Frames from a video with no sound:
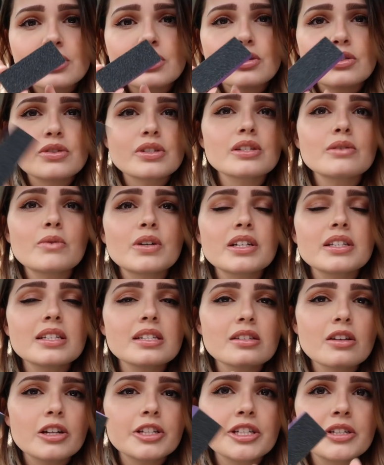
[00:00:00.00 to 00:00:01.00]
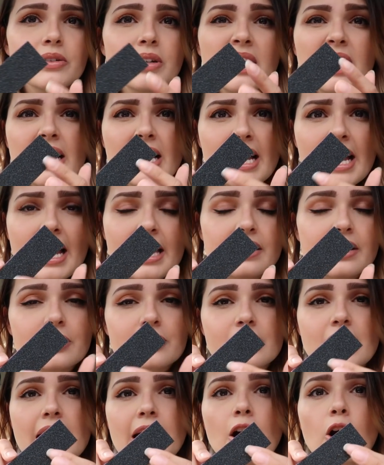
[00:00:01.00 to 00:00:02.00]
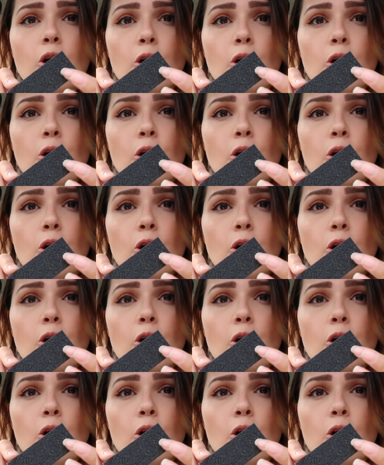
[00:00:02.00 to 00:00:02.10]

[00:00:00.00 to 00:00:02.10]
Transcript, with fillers: is using one of these on you and there's like